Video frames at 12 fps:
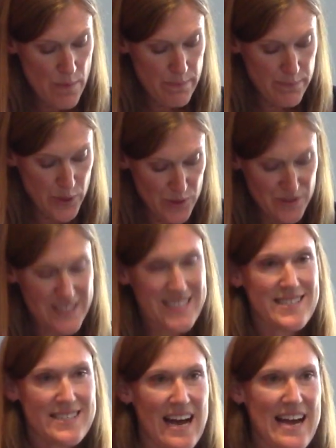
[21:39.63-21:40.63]
Putin
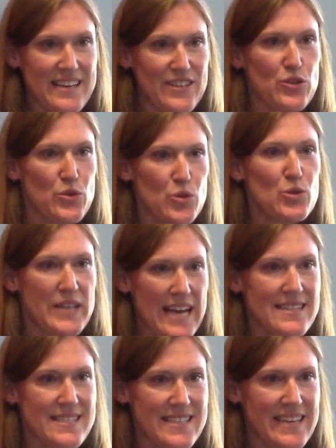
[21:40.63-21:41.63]
decided who
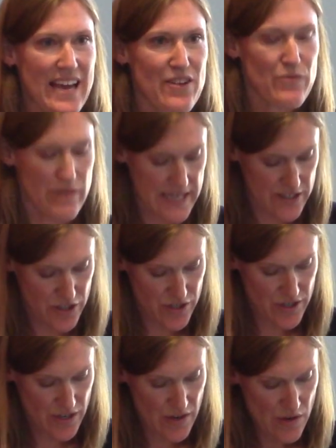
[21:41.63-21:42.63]
gets to get
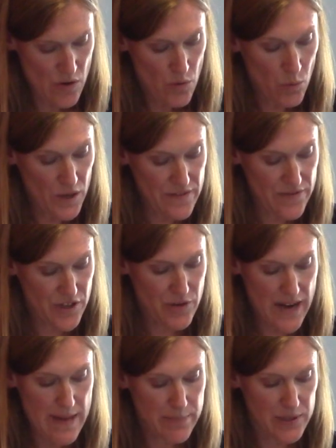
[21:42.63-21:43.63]
rich, one of the
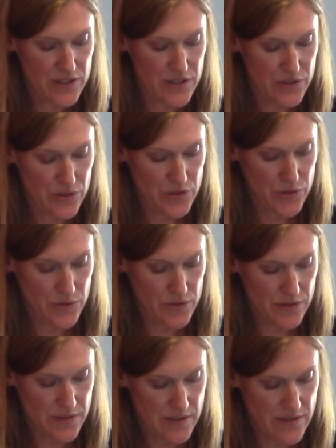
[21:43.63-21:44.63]
great political
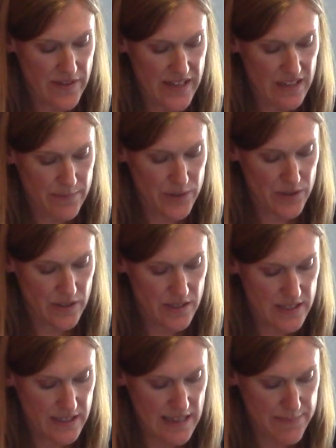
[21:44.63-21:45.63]
tools available
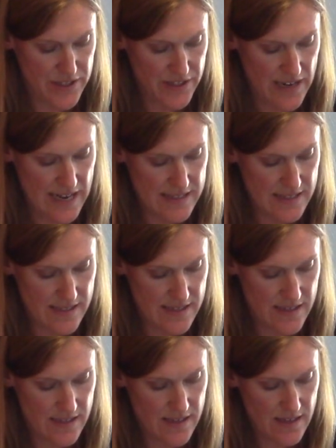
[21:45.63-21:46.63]
to kleptocrats.
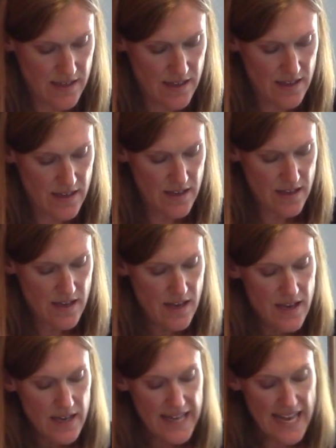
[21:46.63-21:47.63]

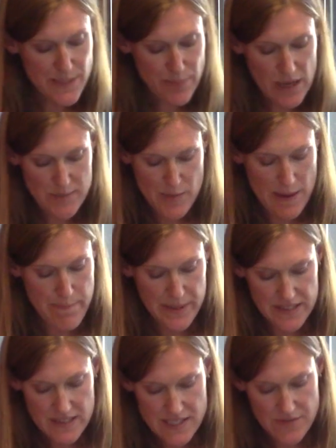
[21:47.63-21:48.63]
Gazprom spent
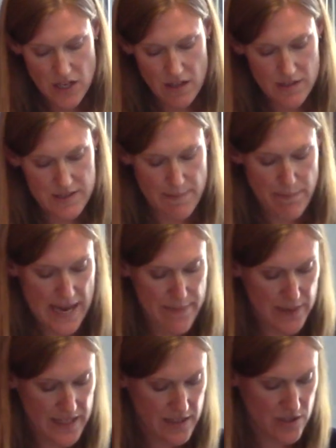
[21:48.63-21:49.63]
billions of dollars on
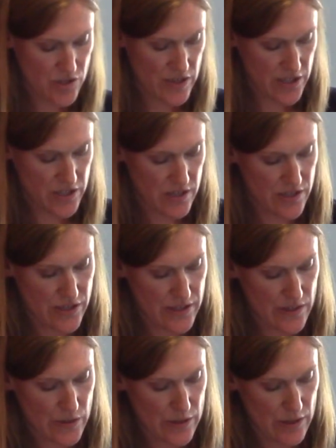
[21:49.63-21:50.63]
pipeline construction during
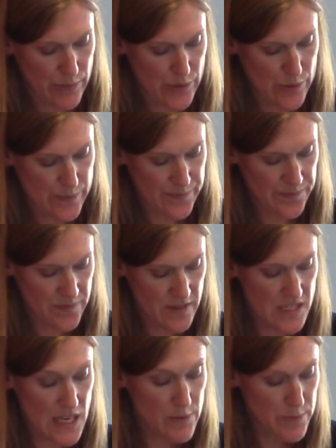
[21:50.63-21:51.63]
the oil boom.
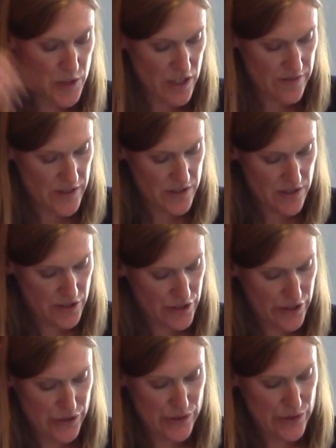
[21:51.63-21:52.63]
Some observers
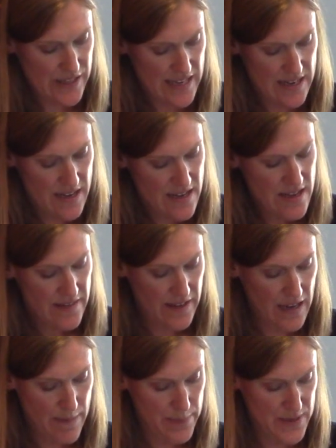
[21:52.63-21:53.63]
conclude that the
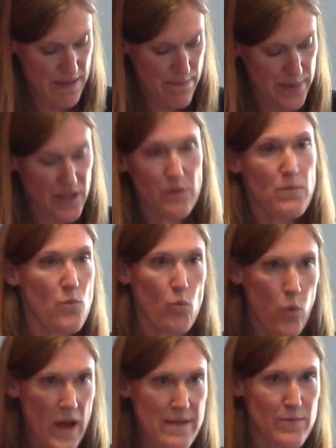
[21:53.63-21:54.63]
company built
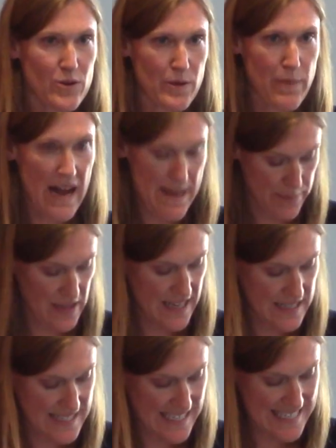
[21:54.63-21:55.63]
way more
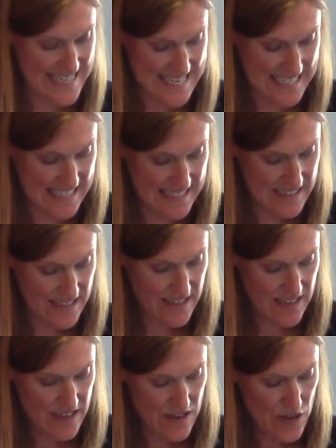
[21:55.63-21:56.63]
pipelines than it needed,
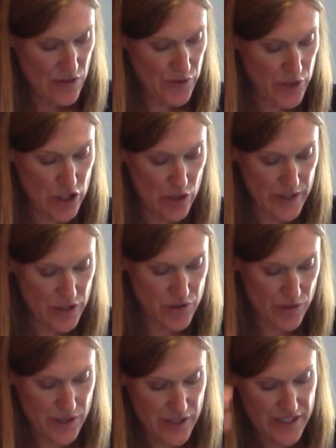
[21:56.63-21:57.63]
forgoing
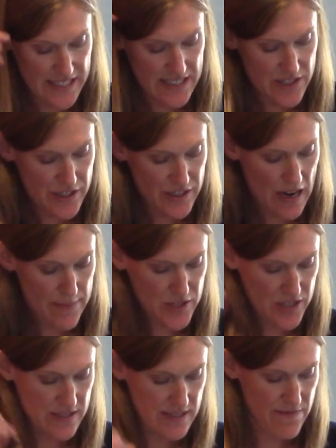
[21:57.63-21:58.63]
shorter and easier
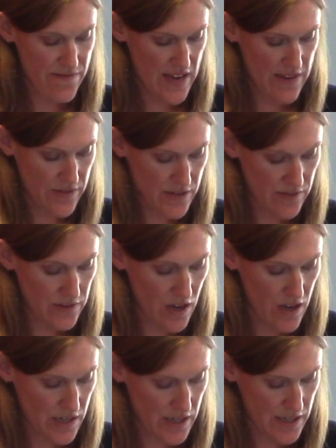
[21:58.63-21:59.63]
options in favor of
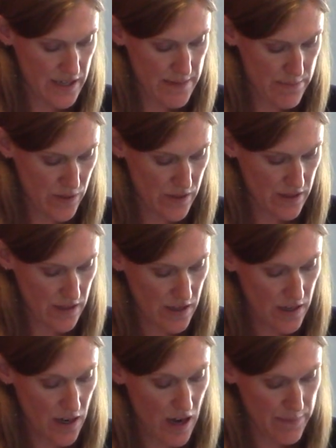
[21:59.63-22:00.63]
longer and more
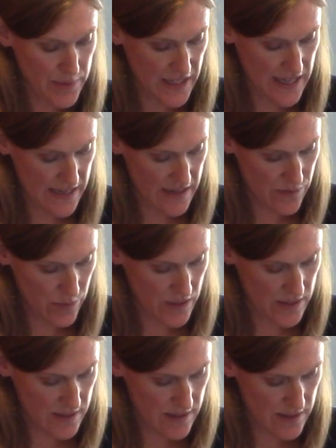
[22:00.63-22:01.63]
complicated
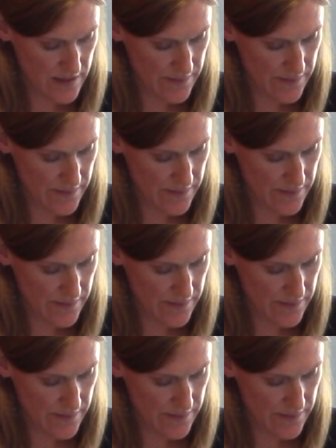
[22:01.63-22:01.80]
ones.